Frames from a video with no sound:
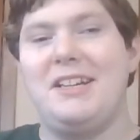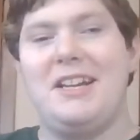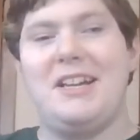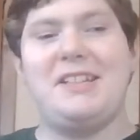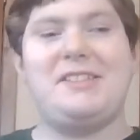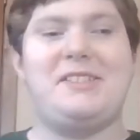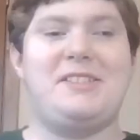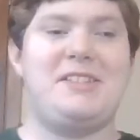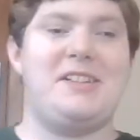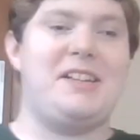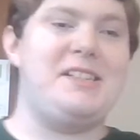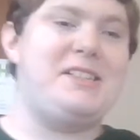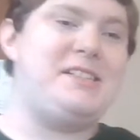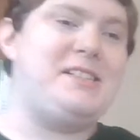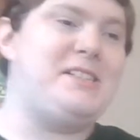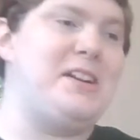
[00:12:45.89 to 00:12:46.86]
it's
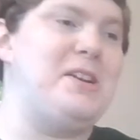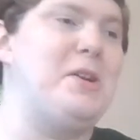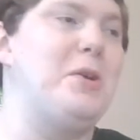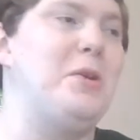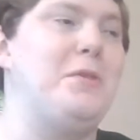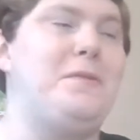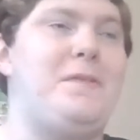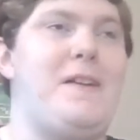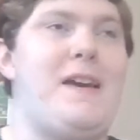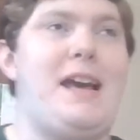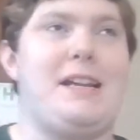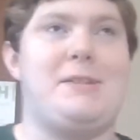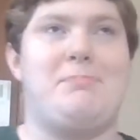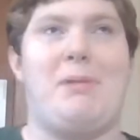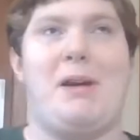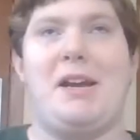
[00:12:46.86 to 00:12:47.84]
just a known
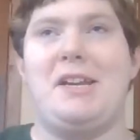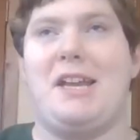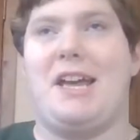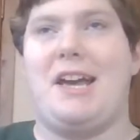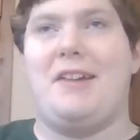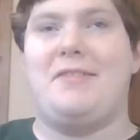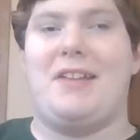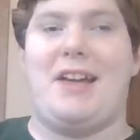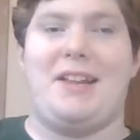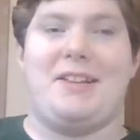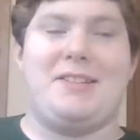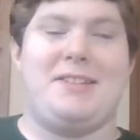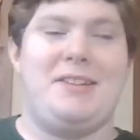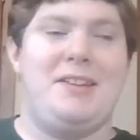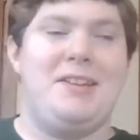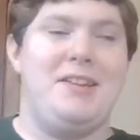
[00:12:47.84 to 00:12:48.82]
fact by now that
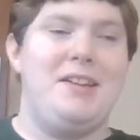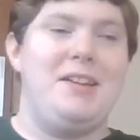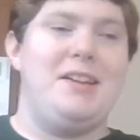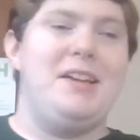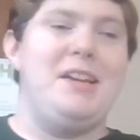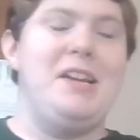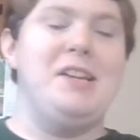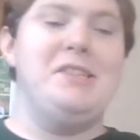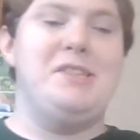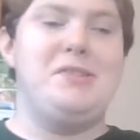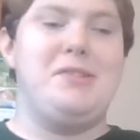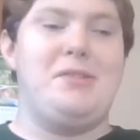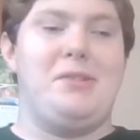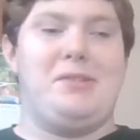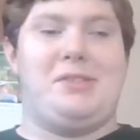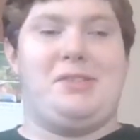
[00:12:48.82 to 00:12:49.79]

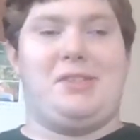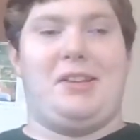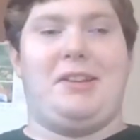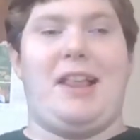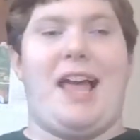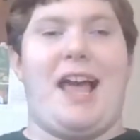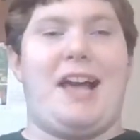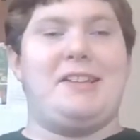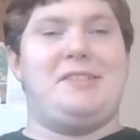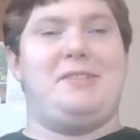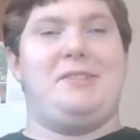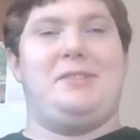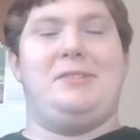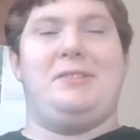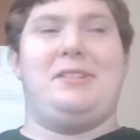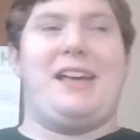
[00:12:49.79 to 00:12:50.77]
Izuku
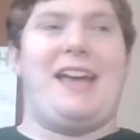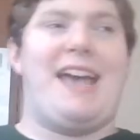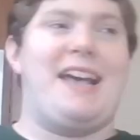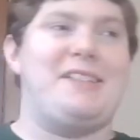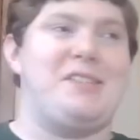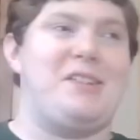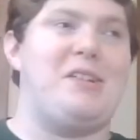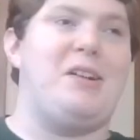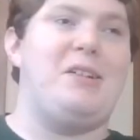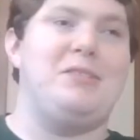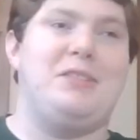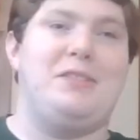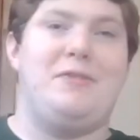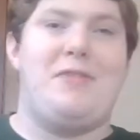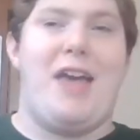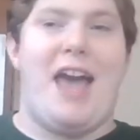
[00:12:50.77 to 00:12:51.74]
Salazzle has
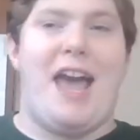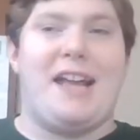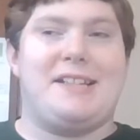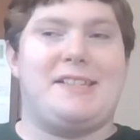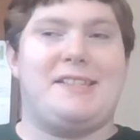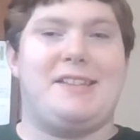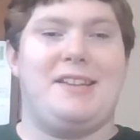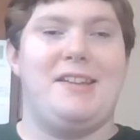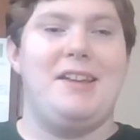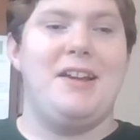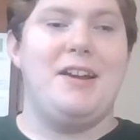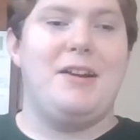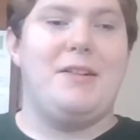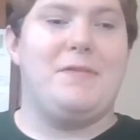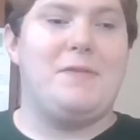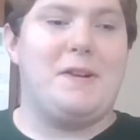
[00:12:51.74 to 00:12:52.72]
all of that
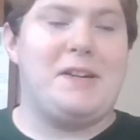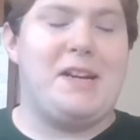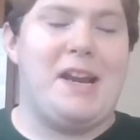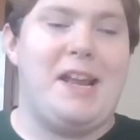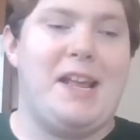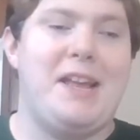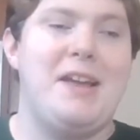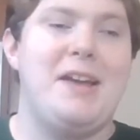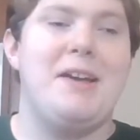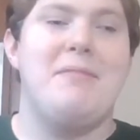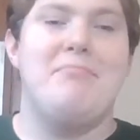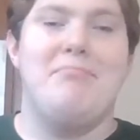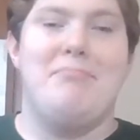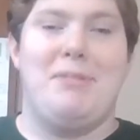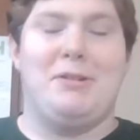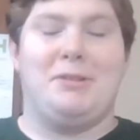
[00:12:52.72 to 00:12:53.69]
freaking
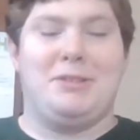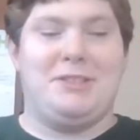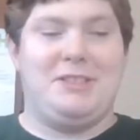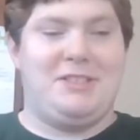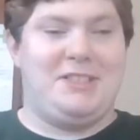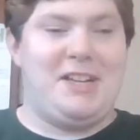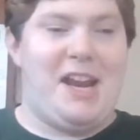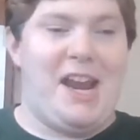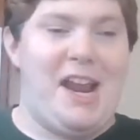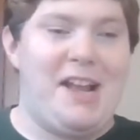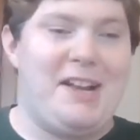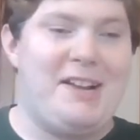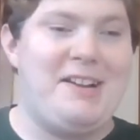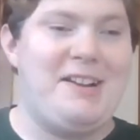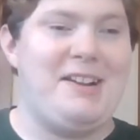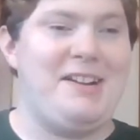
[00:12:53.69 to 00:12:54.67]
milkshake.
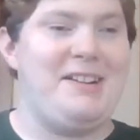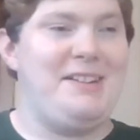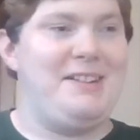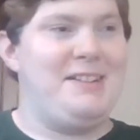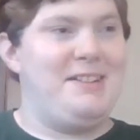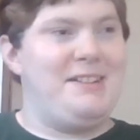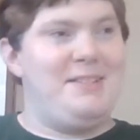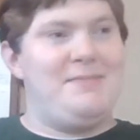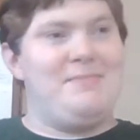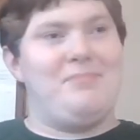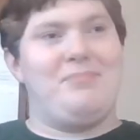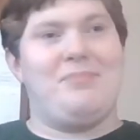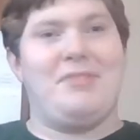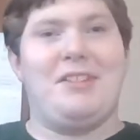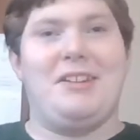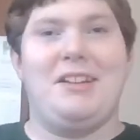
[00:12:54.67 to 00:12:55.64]

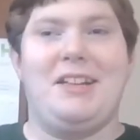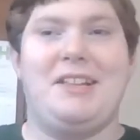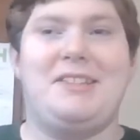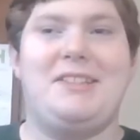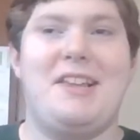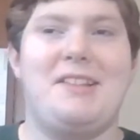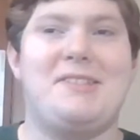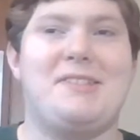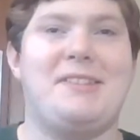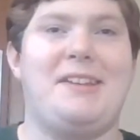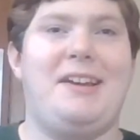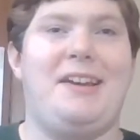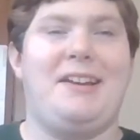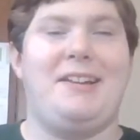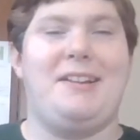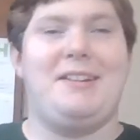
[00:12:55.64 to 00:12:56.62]
It's
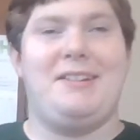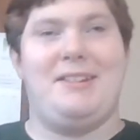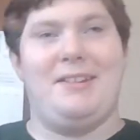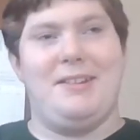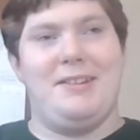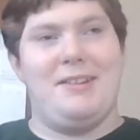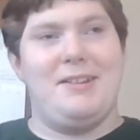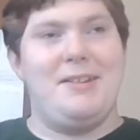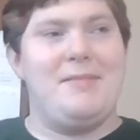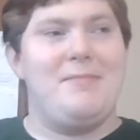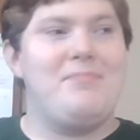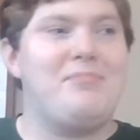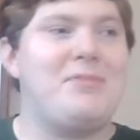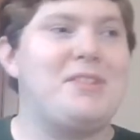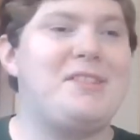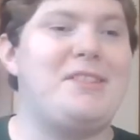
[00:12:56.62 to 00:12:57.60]
like
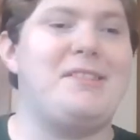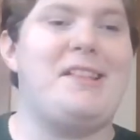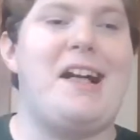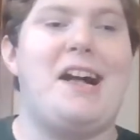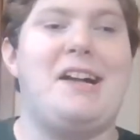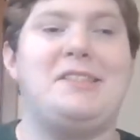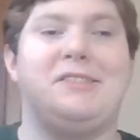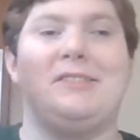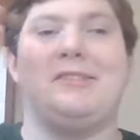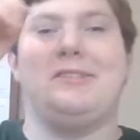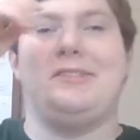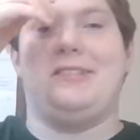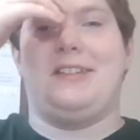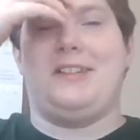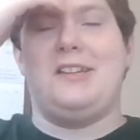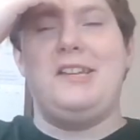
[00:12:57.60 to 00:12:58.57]
Salazzle,
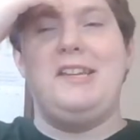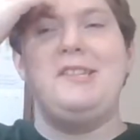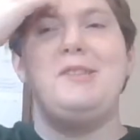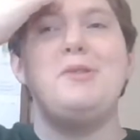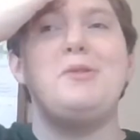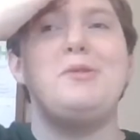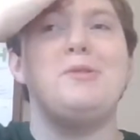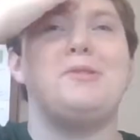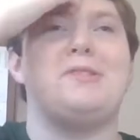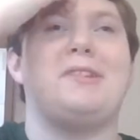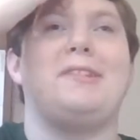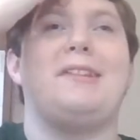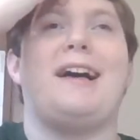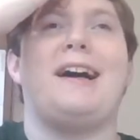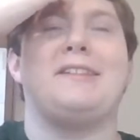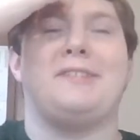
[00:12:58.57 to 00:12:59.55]
like Izuku
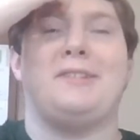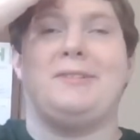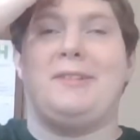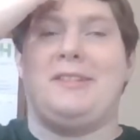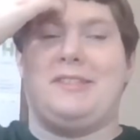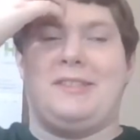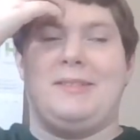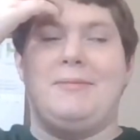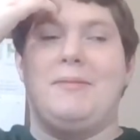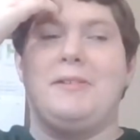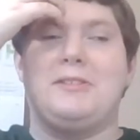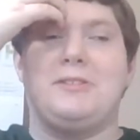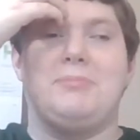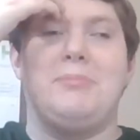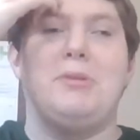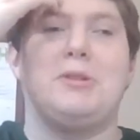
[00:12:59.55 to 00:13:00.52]
Salazzle is the
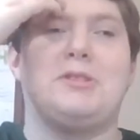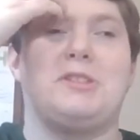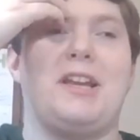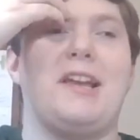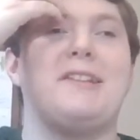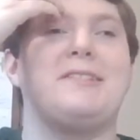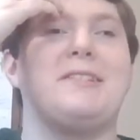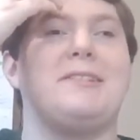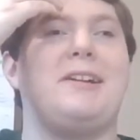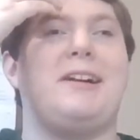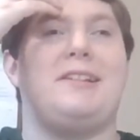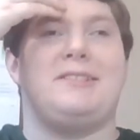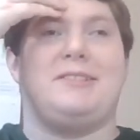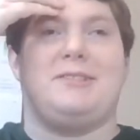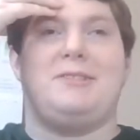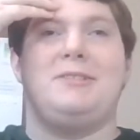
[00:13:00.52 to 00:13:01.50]
most milkshake
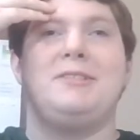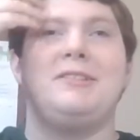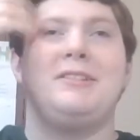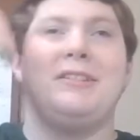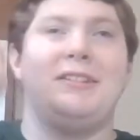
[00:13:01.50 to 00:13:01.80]
Salazzle,